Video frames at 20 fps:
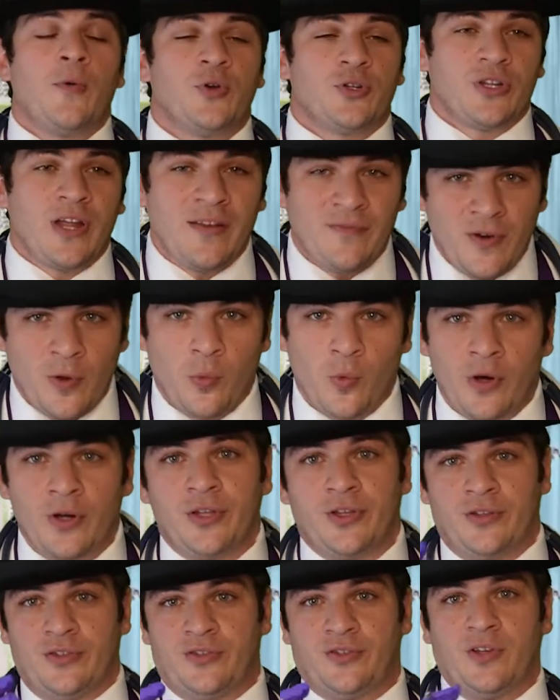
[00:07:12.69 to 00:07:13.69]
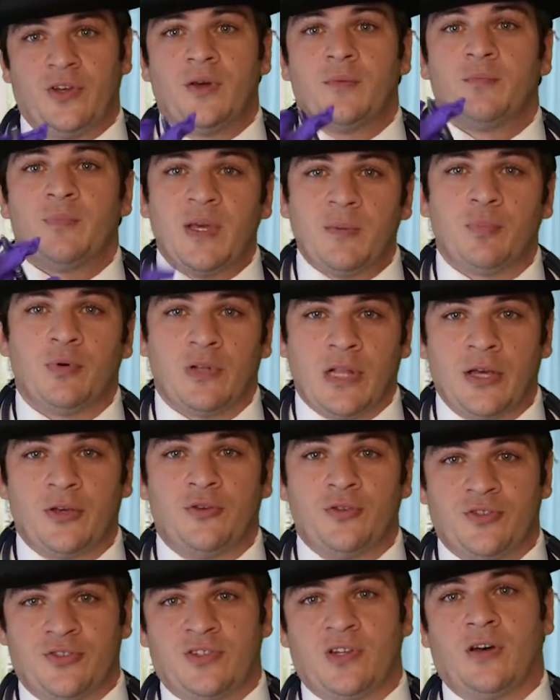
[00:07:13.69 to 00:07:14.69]
I wish every one of you people
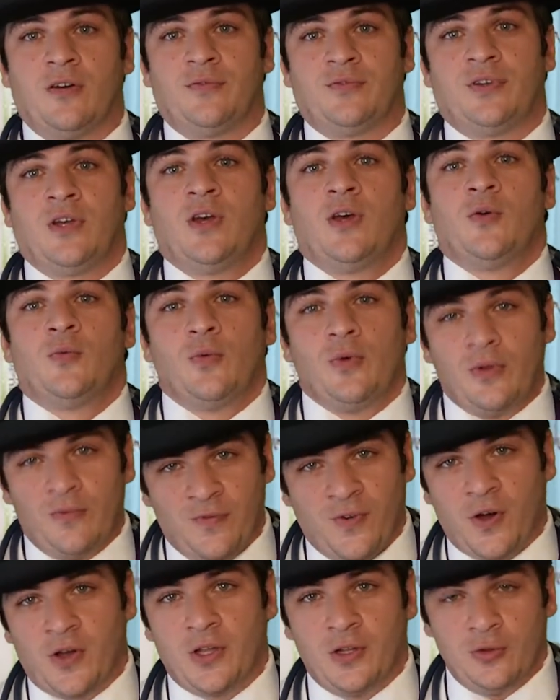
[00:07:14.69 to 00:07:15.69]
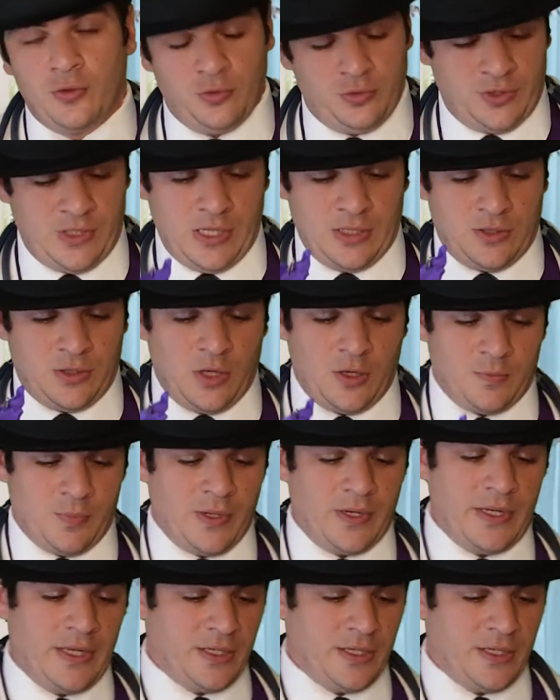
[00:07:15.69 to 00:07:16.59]
like yourselves would fucking lose their tongue.